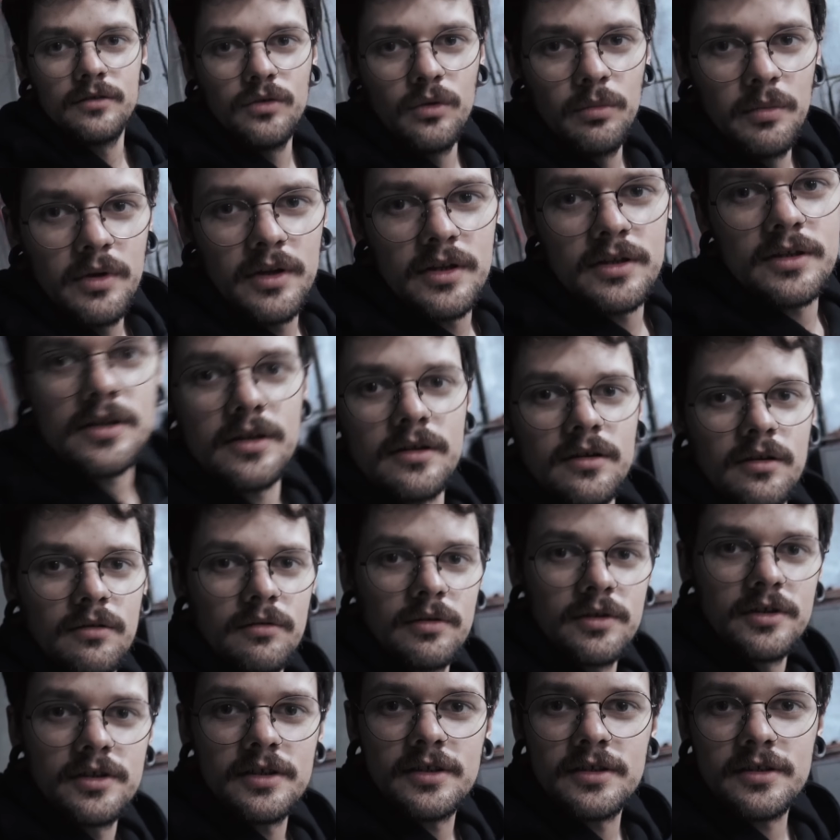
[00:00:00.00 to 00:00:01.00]
2 minutes ago
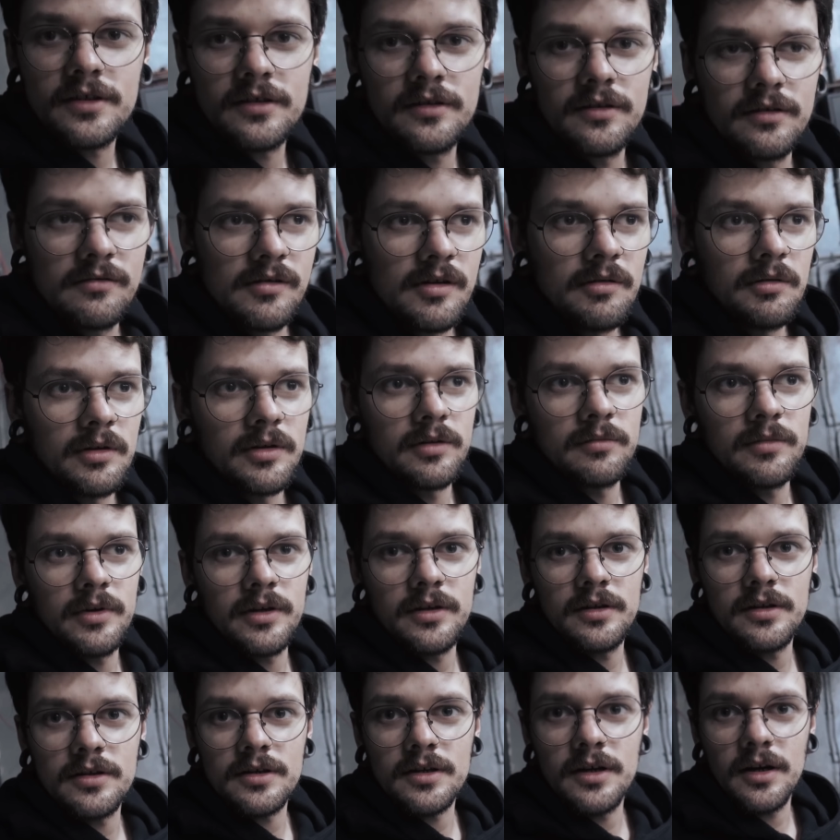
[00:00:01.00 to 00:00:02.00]
we just said that we want to
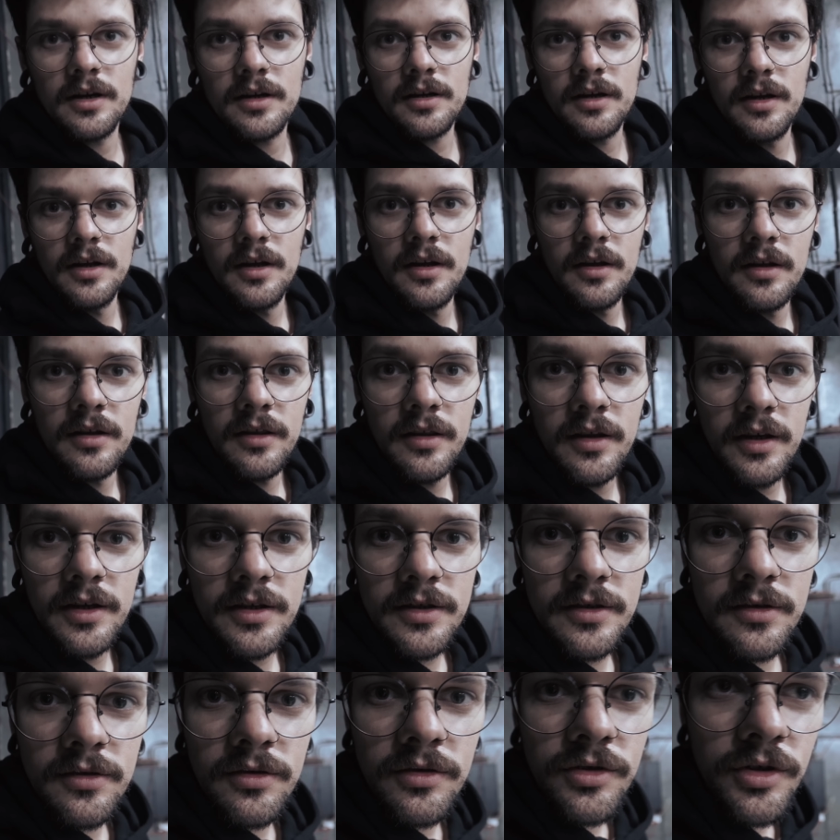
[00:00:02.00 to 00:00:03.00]
make this car
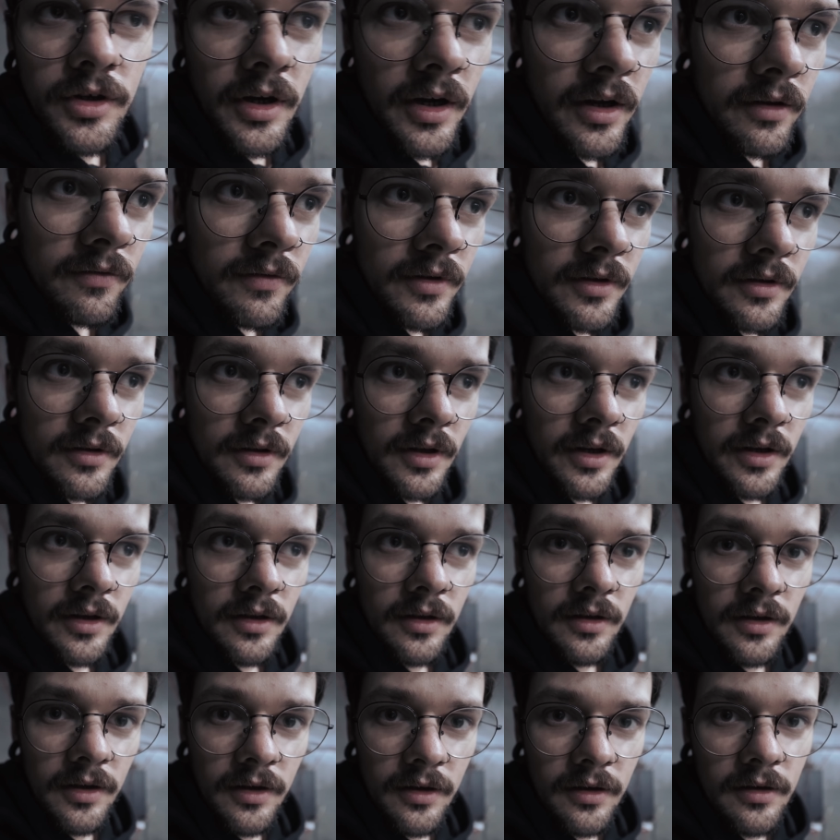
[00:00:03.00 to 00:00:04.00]
nice to drive and like
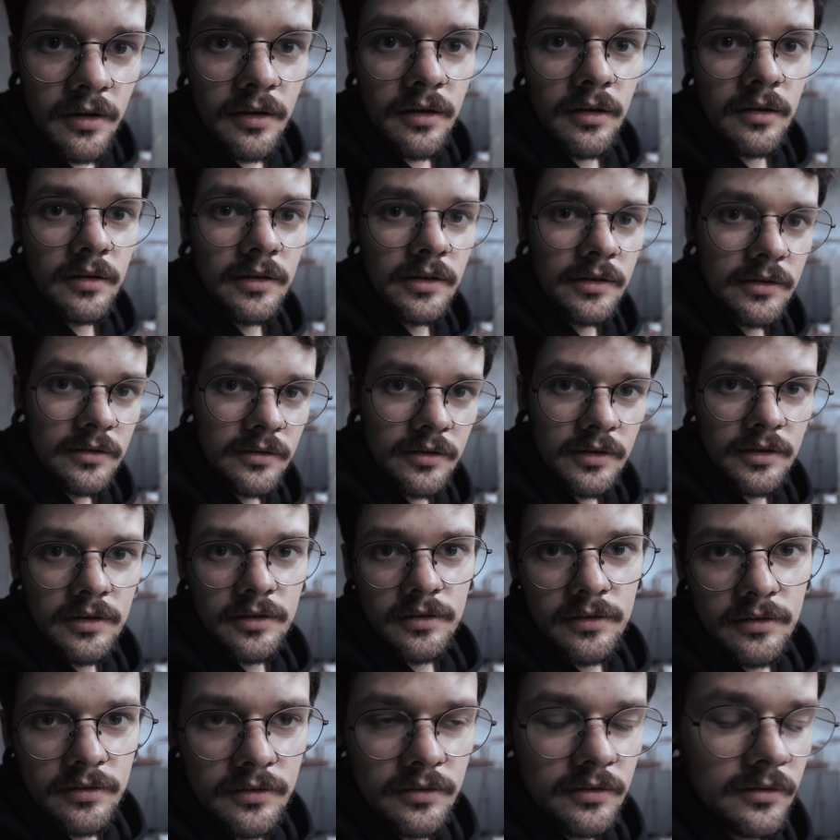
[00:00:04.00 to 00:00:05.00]
legal and like,
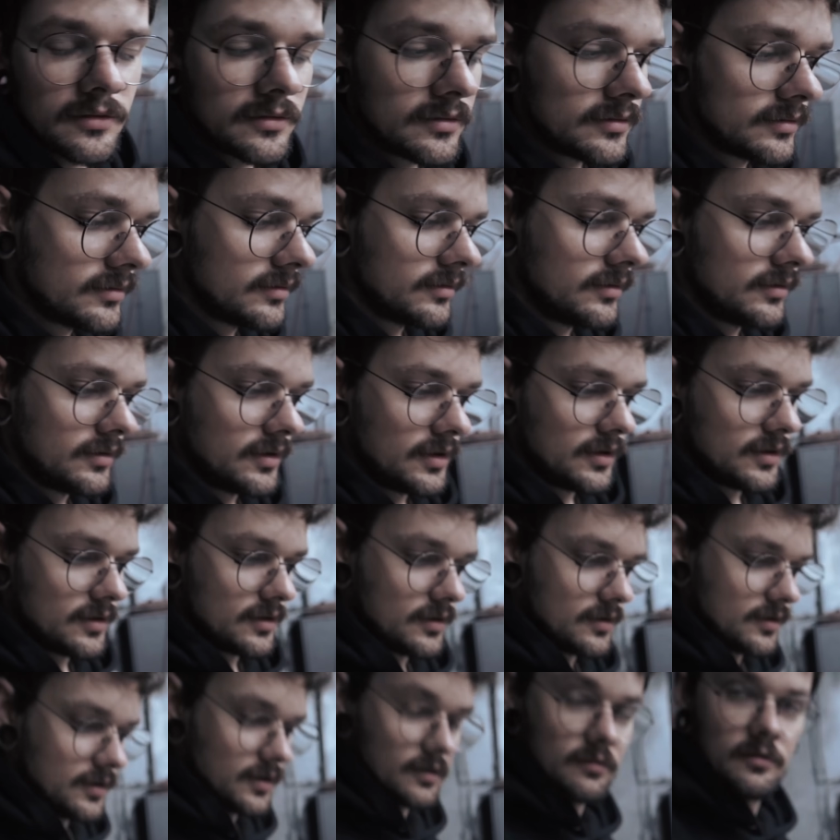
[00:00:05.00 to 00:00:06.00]
you know,
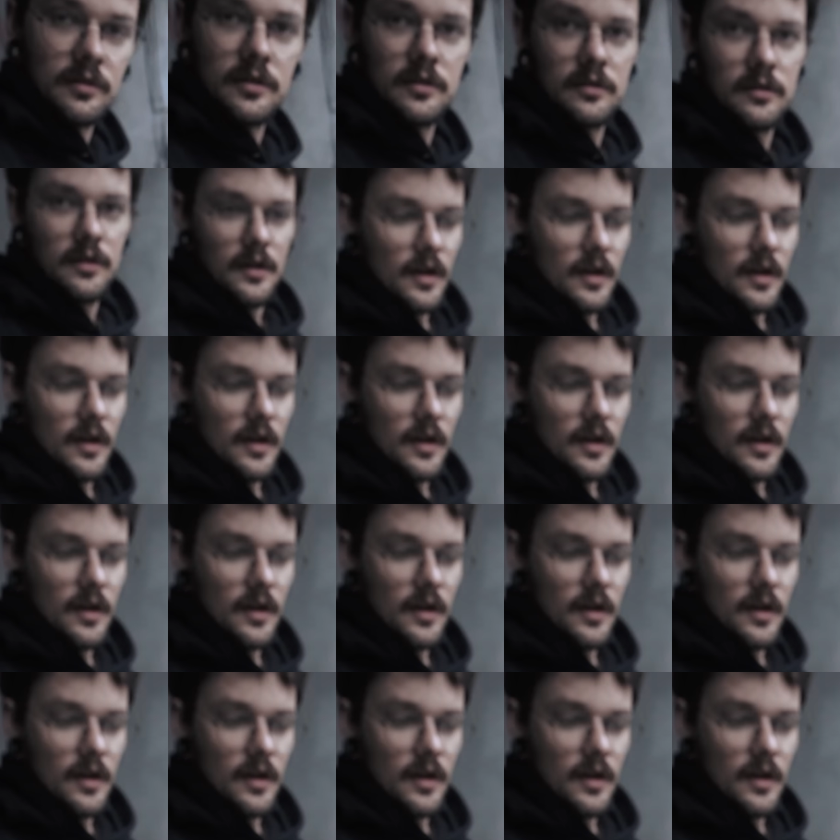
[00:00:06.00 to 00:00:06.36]
and then we,